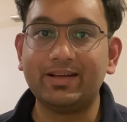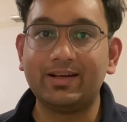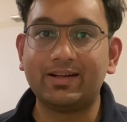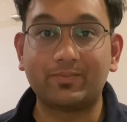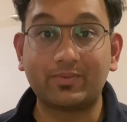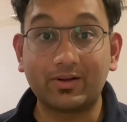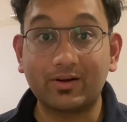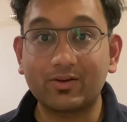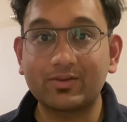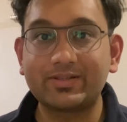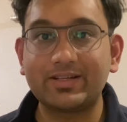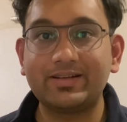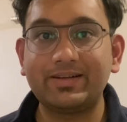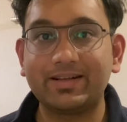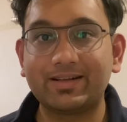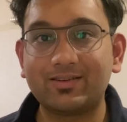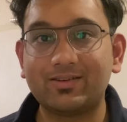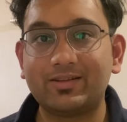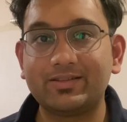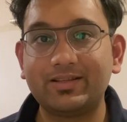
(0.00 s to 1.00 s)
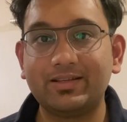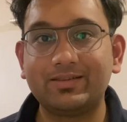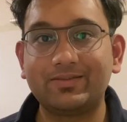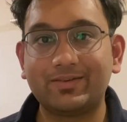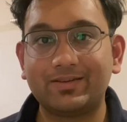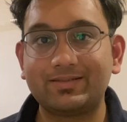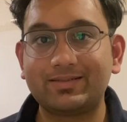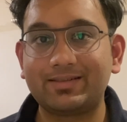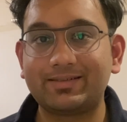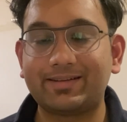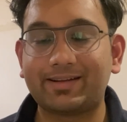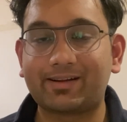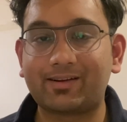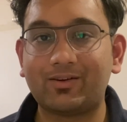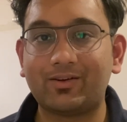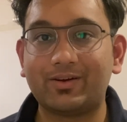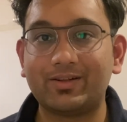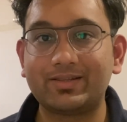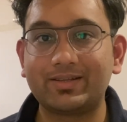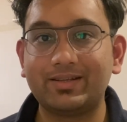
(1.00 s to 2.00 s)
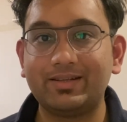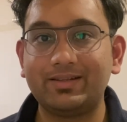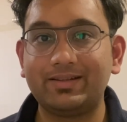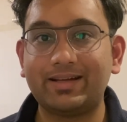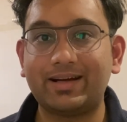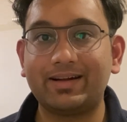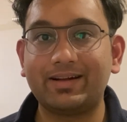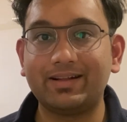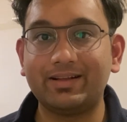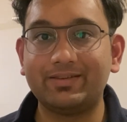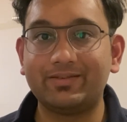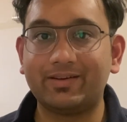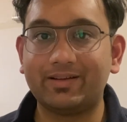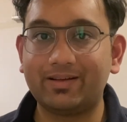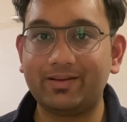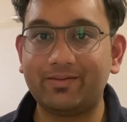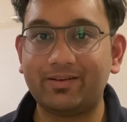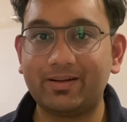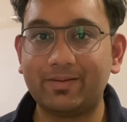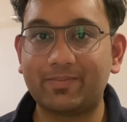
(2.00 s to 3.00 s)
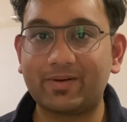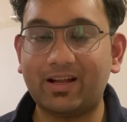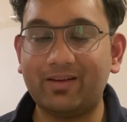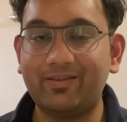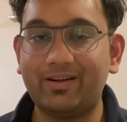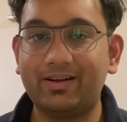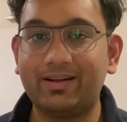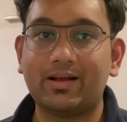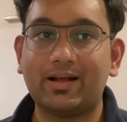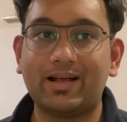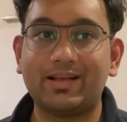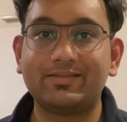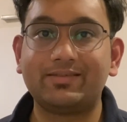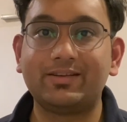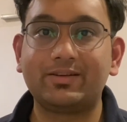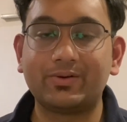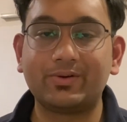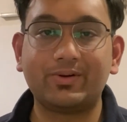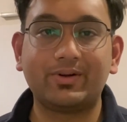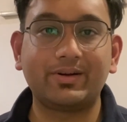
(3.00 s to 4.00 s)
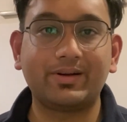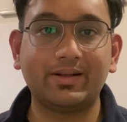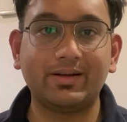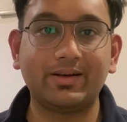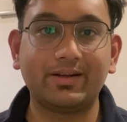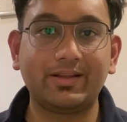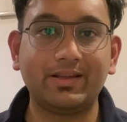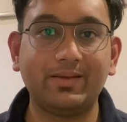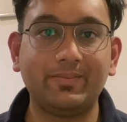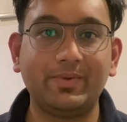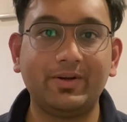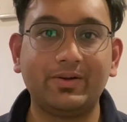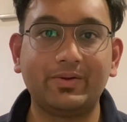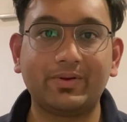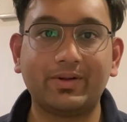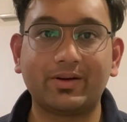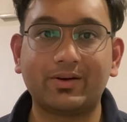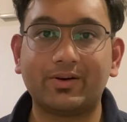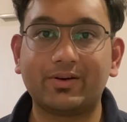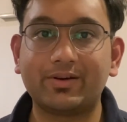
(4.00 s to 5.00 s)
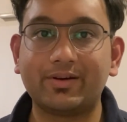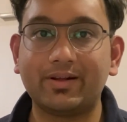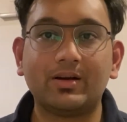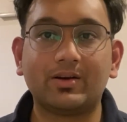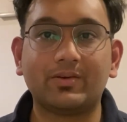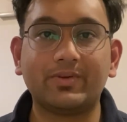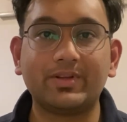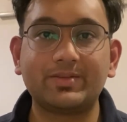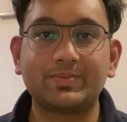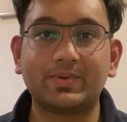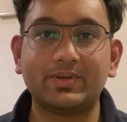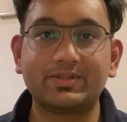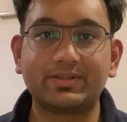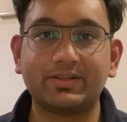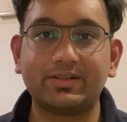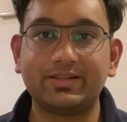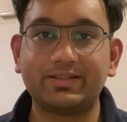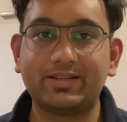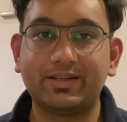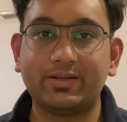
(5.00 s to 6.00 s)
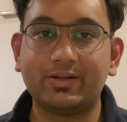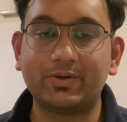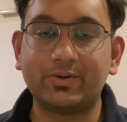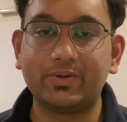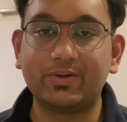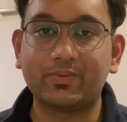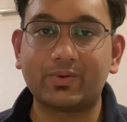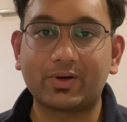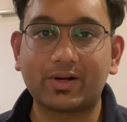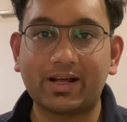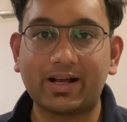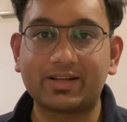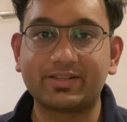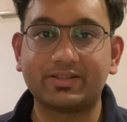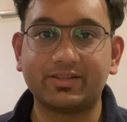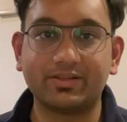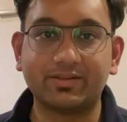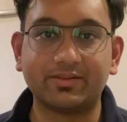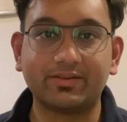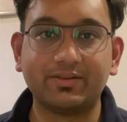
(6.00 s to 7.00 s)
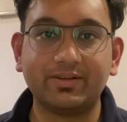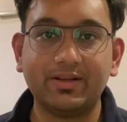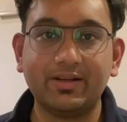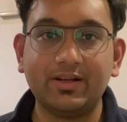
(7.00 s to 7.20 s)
Blockchain technology is one such technology that is very, very private, as they do not keep into record which person is doing what action.